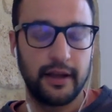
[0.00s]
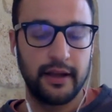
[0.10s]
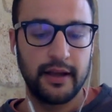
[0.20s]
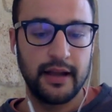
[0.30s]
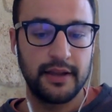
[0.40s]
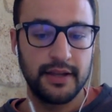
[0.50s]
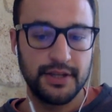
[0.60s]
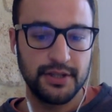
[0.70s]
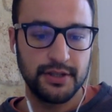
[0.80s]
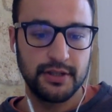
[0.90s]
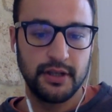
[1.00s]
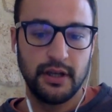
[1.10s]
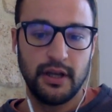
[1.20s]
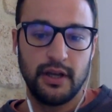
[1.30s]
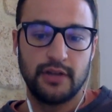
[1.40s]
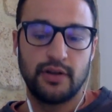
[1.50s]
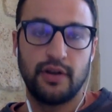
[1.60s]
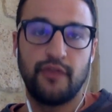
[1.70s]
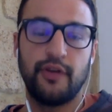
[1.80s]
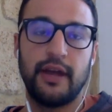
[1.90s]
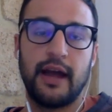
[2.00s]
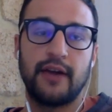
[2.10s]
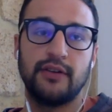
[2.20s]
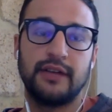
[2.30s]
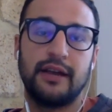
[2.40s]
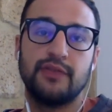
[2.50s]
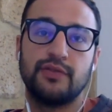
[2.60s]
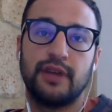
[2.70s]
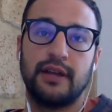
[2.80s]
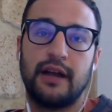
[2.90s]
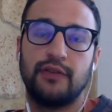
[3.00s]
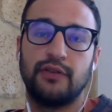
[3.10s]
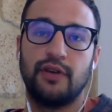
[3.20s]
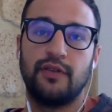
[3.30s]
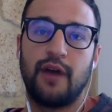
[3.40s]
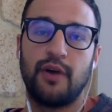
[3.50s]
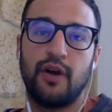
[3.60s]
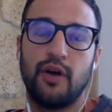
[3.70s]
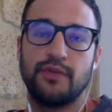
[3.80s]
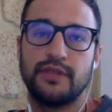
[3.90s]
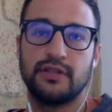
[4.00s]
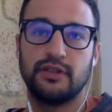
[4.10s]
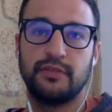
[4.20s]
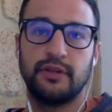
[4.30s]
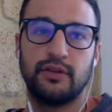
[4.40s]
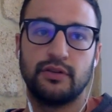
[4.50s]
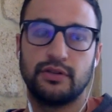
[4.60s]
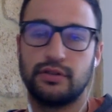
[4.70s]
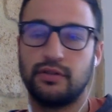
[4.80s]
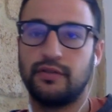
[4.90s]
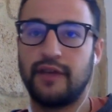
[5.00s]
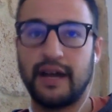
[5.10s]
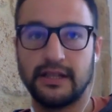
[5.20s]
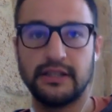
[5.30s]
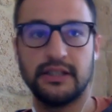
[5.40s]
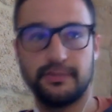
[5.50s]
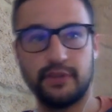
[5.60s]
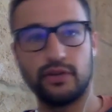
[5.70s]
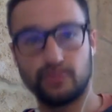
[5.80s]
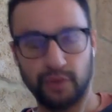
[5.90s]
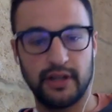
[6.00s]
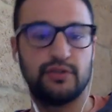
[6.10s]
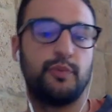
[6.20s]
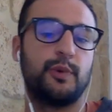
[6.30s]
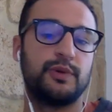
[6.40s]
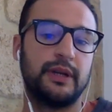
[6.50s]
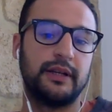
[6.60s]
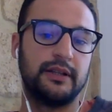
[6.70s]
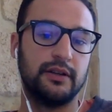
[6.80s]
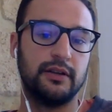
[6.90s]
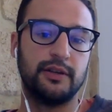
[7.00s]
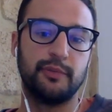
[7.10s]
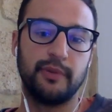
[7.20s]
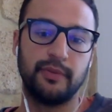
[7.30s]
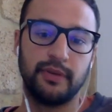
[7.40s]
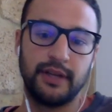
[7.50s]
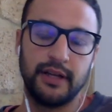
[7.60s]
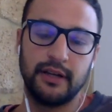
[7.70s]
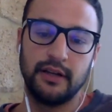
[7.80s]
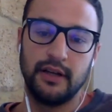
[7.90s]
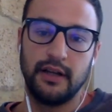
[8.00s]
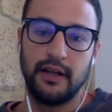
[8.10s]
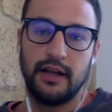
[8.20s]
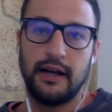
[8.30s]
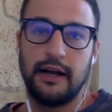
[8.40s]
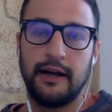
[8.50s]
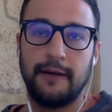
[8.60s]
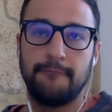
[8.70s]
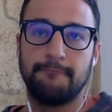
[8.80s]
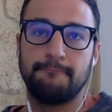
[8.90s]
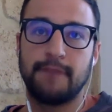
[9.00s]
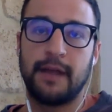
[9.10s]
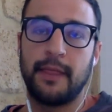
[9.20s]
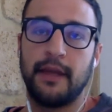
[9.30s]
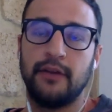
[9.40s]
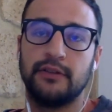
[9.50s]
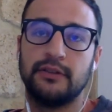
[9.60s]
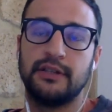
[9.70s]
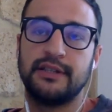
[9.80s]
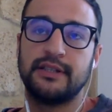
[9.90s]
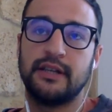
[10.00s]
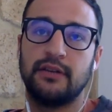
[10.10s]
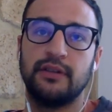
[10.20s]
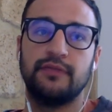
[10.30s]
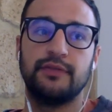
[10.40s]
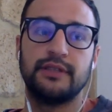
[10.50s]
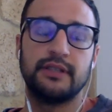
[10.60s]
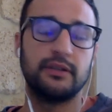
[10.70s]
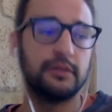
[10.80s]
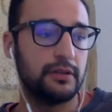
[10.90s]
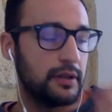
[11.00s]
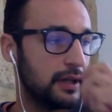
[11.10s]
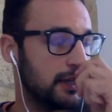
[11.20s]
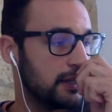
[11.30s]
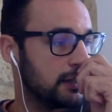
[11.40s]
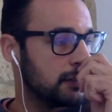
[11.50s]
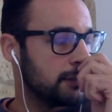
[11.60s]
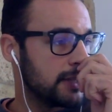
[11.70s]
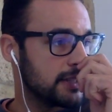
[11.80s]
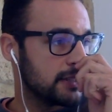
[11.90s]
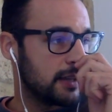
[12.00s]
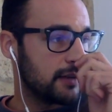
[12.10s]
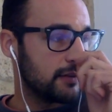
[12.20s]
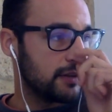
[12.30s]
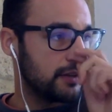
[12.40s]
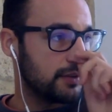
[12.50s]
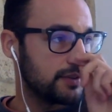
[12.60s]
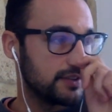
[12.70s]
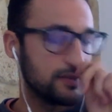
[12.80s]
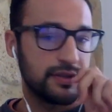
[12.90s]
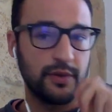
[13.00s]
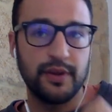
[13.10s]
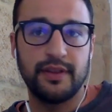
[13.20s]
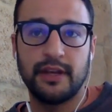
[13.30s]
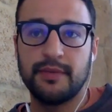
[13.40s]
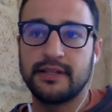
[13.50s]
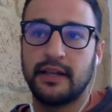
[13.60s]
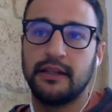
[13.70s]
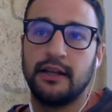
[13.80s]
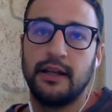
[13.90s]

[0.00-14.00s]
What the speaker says: health issues. So if we are not allowed to get out of our homes, it's not because of us, it's because we need to protect the older people here. And then the second message I really wanted to share with them is that